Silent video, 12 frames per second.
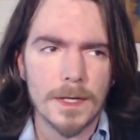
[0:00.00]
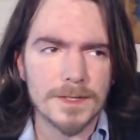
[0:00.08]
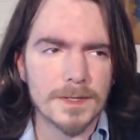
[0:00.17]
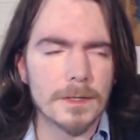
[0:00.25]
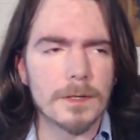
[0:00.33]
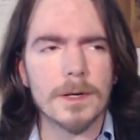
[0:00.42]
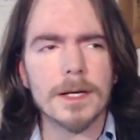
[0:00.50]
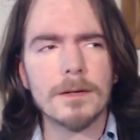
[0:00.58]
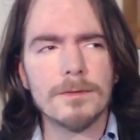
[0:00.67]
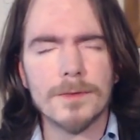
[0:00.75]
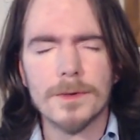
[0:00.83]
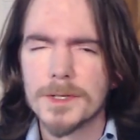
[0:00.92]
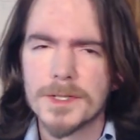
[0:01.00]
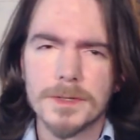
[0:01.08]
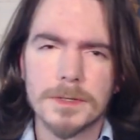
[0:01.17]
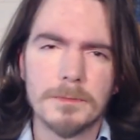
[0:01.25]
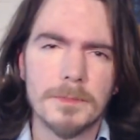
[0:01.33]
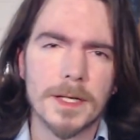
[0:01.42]
Is there a greater
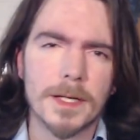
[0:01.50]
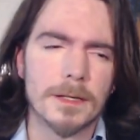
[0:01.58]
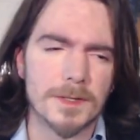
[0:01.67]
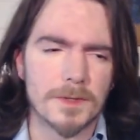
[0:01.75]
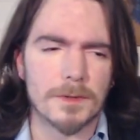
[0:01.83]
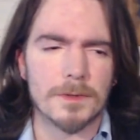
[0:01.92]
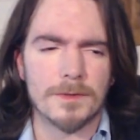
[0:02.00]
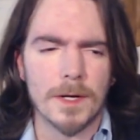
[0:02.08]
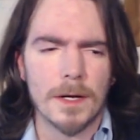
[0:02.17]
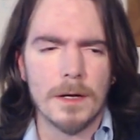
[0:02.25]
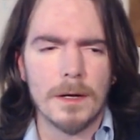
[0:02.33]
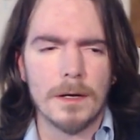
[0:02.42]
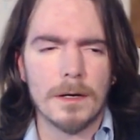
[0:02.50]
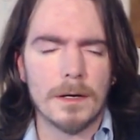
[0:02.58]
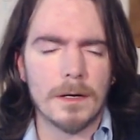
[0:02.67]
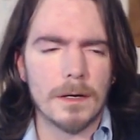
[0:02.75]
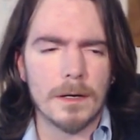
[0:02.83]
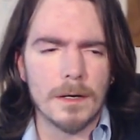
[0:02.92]
virtue to being a sort of
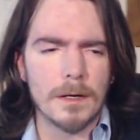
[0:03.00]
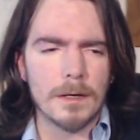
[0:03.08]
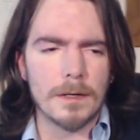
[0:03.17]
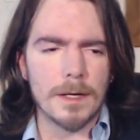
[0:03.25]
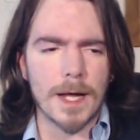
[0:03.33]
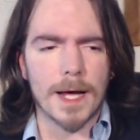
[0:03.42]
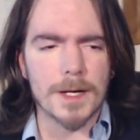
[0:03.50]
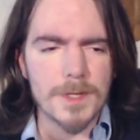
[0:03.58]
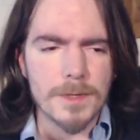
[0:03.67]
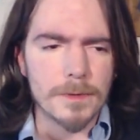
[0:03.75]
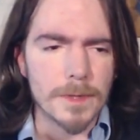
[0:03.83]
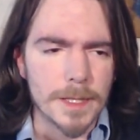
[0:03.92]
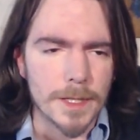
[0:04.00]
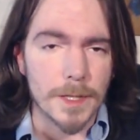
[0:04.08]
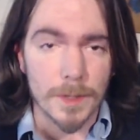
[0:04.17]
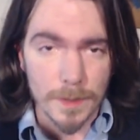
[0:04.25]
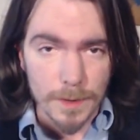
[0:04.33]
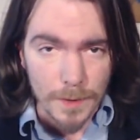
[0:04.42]
naturally
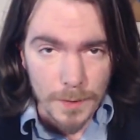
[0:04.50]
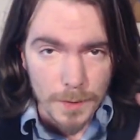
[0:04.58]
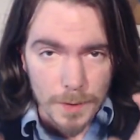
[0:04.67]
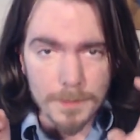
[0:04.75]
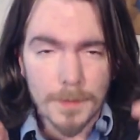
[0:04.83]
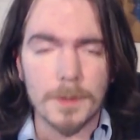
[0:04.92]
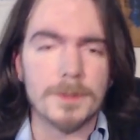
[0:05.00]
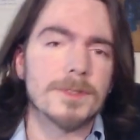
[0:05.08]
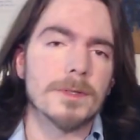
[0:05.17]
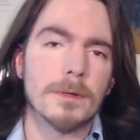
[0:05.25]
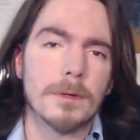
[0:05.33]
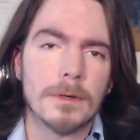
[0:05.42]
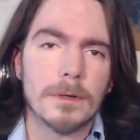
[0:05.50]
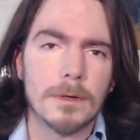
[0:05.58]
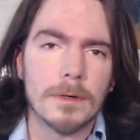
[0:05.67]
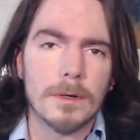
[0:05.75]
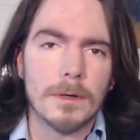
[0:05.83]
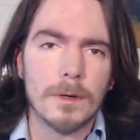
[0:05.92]
good person?
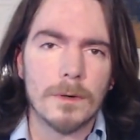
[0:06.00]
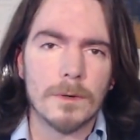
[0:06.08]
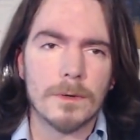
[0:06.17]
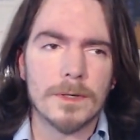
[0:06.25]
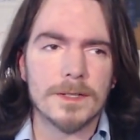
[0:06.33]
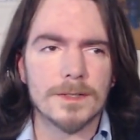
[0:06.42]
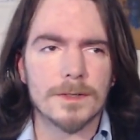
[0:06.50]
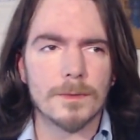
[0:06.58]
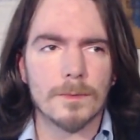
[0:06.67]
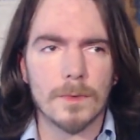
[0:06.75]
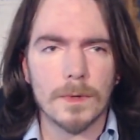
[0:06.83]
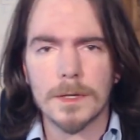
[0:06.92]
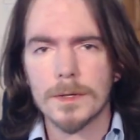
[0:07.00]
Or is one